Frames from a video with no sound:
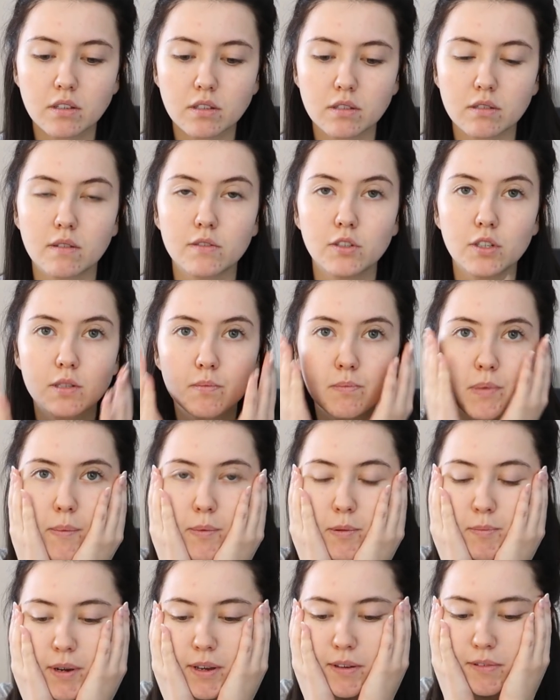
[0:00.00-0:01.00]
So just
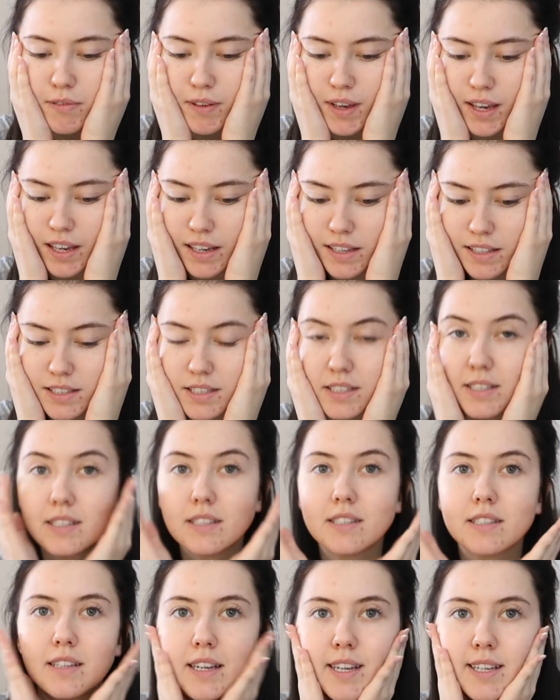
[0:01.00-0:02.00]
prepped my face,
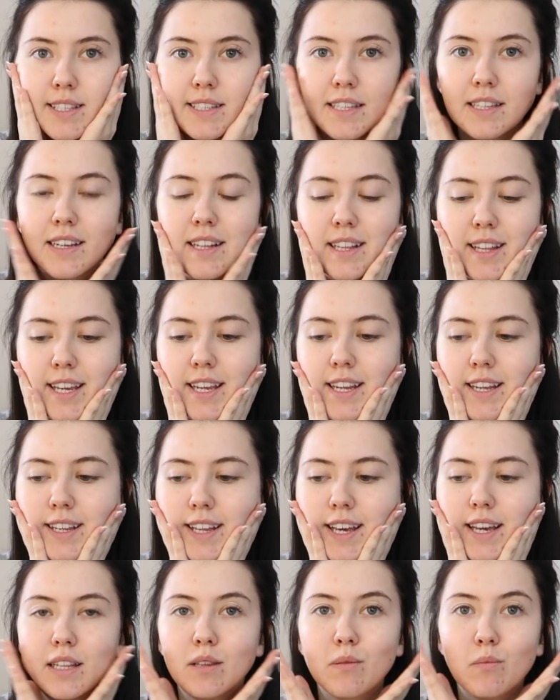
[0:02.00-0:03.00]
it's nice and
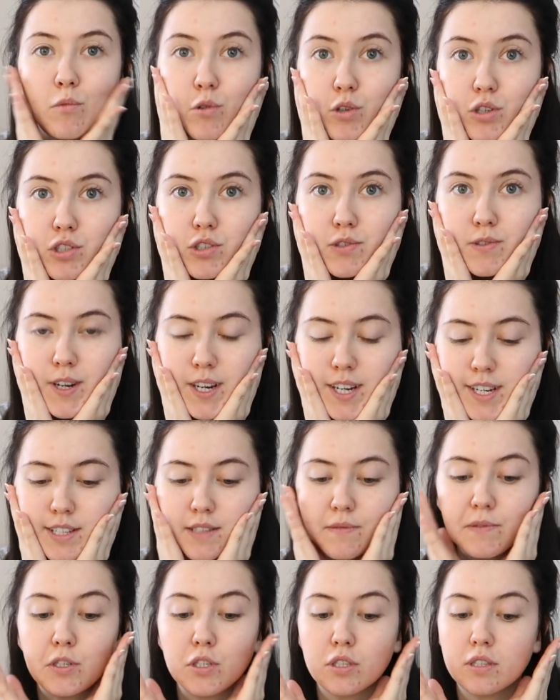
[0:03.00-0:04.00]
clean and
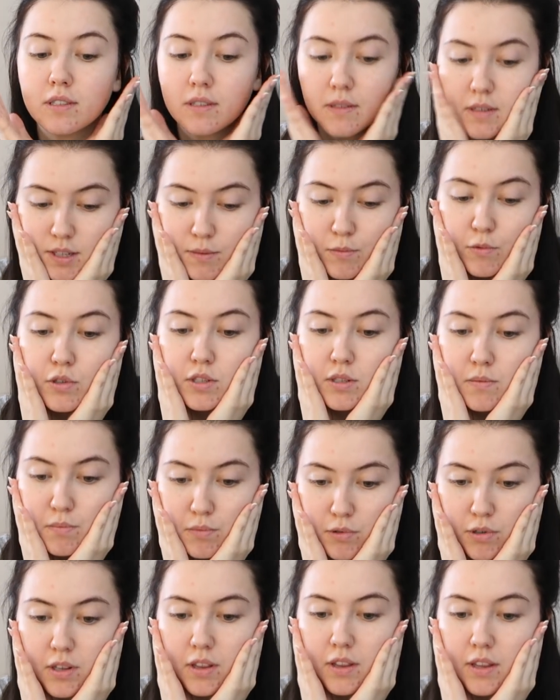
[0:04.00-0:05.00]
moisturized, which is the most
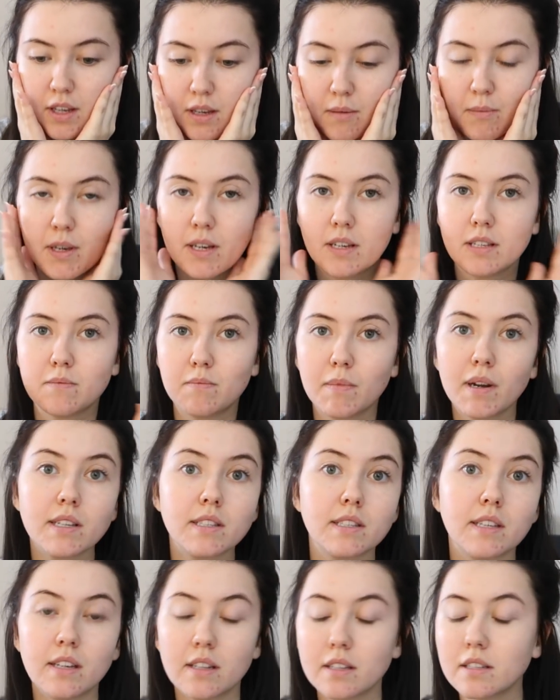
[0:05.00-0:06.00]
important thing because
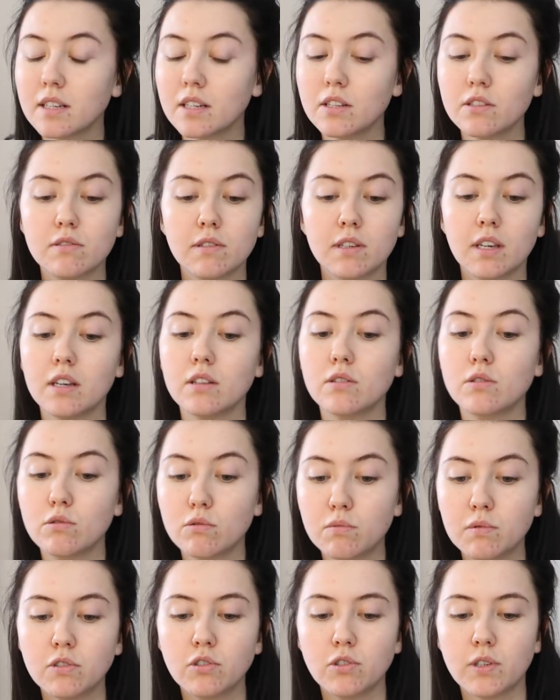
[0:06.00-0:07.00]
my skin tends to get
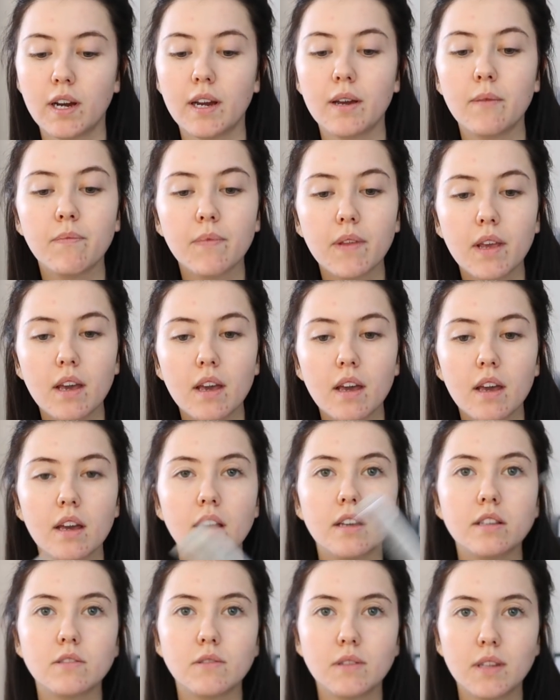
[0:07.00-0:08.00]
super dry.
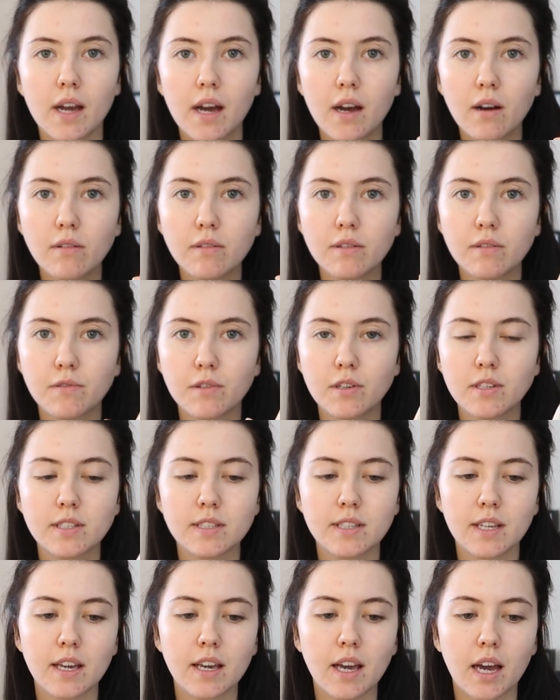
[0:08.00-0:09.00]
So now the
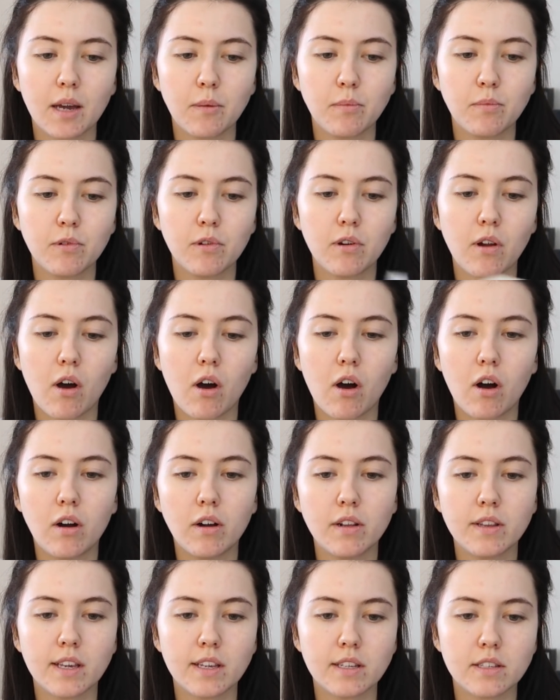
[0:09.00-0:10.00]
first thing I put
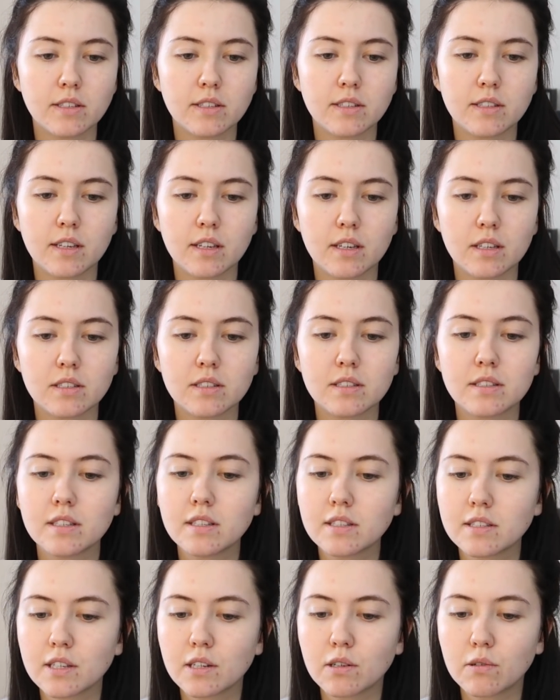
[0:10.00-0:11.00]
on is this
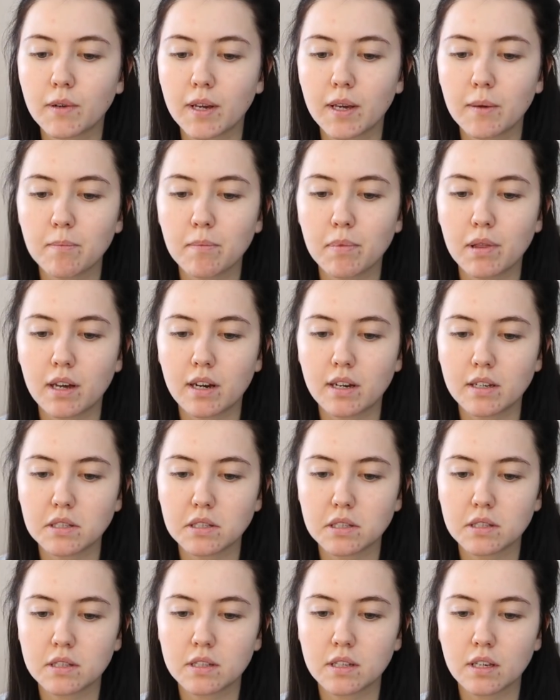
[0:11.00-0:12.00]
CC cream
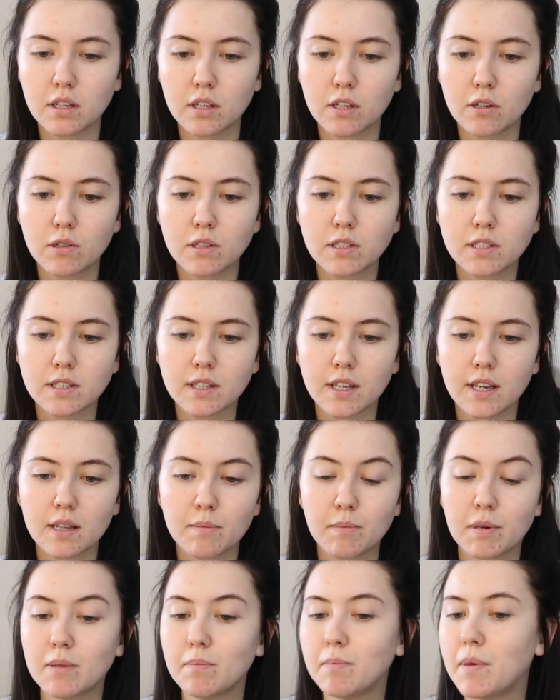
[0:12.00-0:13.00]
plus Your
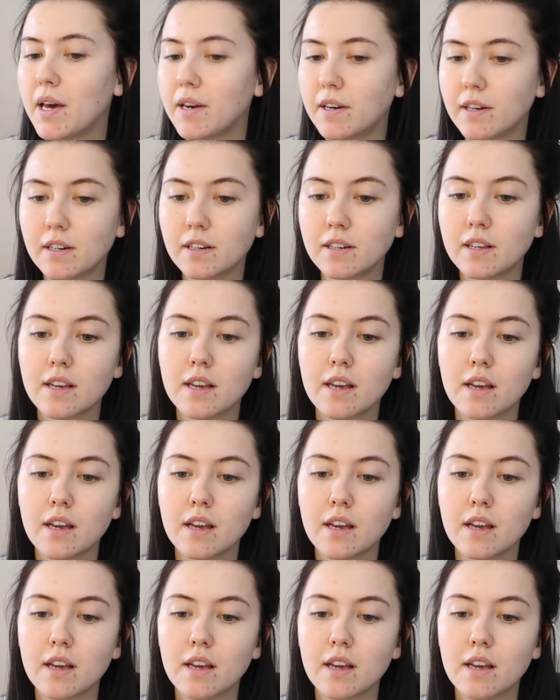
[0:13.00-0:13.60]
Skin But Better